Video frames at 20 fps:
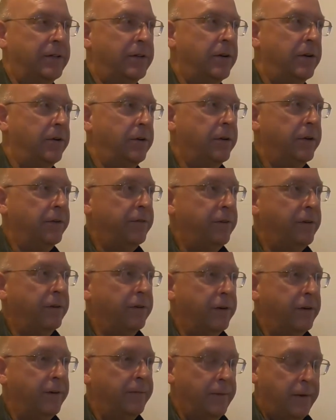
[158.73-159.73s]
You can tilt
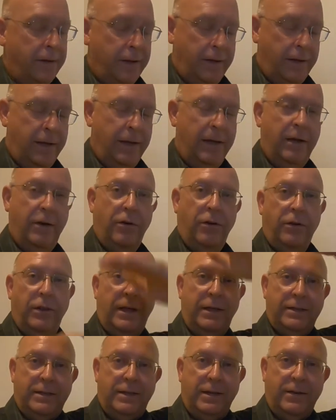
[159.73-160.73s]
it and all
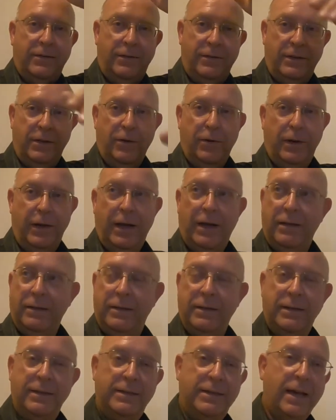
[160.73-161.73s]
that stuff is going out to
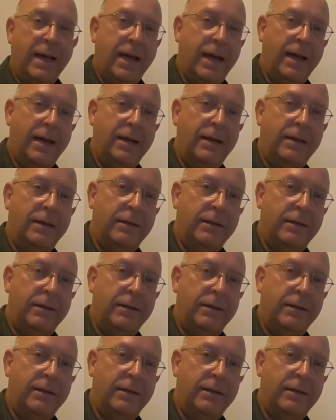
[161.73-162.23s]
the side,